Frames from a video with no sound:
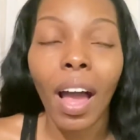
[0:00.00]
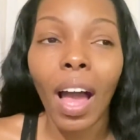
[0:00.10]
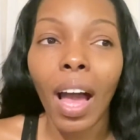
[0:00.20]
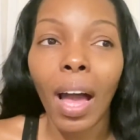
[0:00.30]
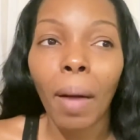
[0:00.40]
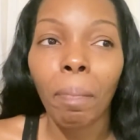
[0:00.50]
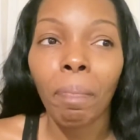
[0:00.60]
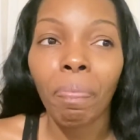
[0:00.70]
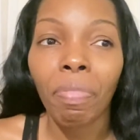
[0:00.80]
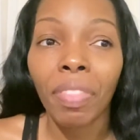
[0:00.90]

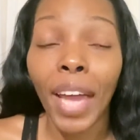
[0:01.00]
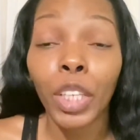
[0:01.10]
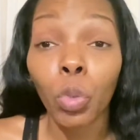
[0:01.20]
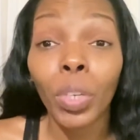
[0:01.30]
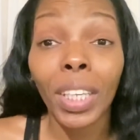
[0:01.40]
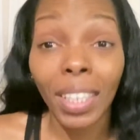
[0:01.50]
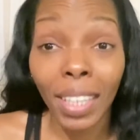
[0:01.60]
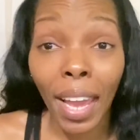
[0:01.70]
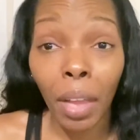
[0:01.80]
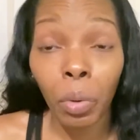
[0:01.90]
that you can
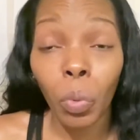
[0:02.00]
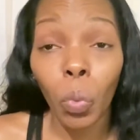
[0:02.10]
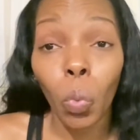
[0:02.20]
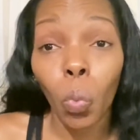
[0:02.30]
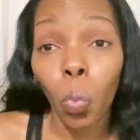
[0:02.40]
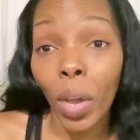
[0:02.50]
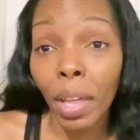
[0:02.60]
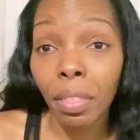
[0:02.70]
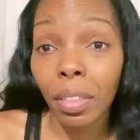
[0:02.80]
get with